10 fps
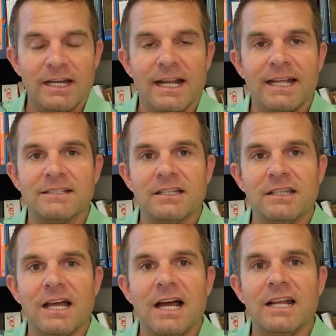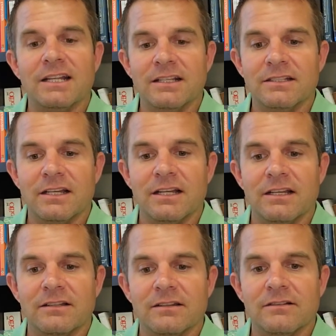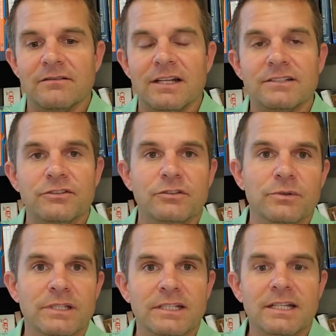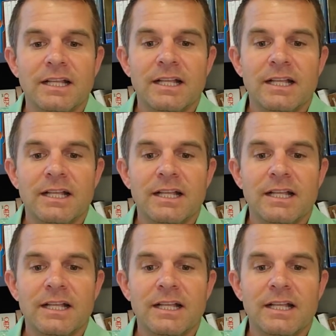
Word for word: and has a lot uh, lot to do with it.